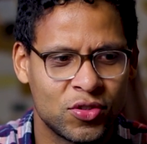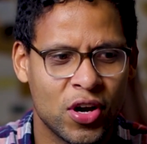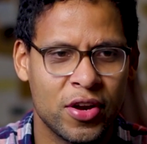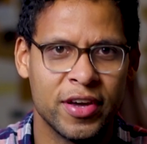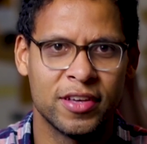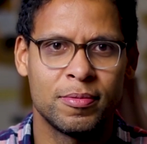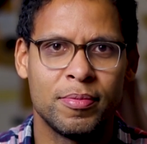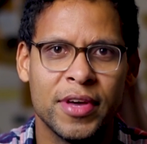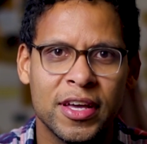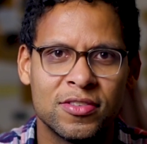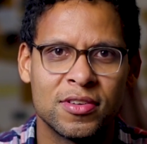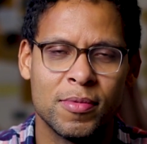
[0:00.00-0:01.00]
try to
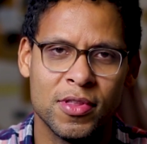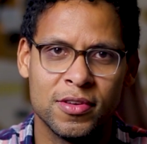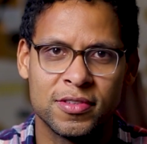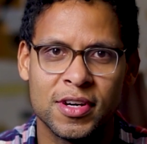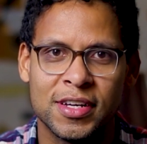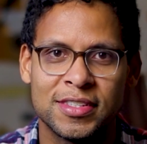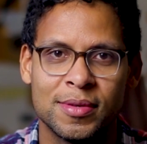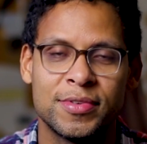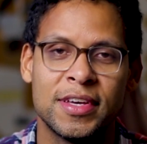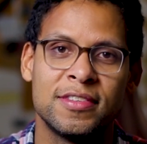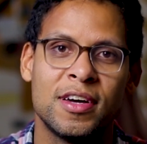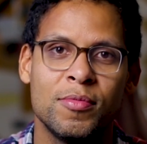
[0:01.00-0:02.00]
explain some of those
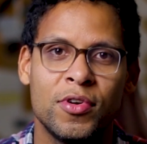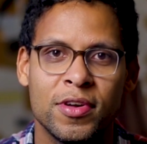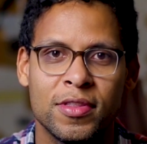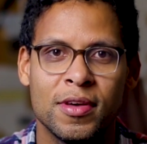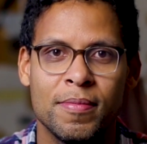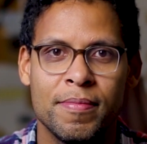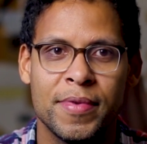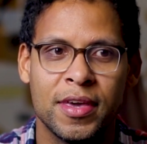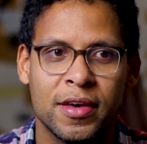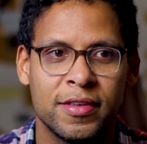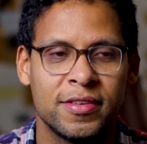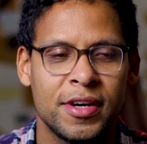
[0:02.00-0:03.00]
concepts as I'm learning them,
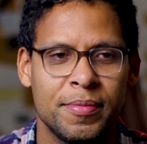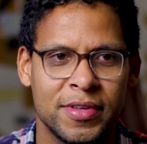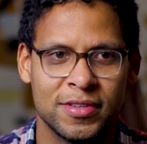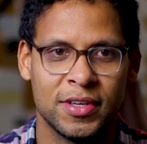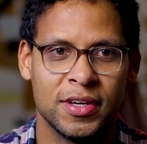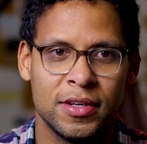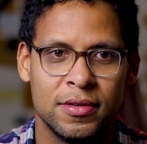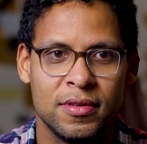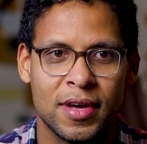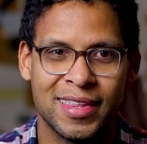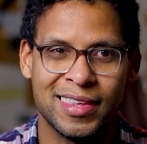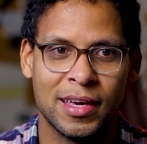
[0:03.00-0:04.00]
because it's a good,
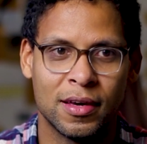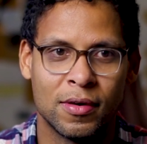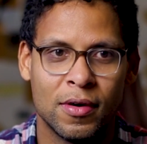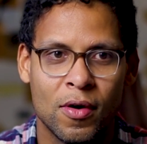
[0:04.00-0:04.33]
I think,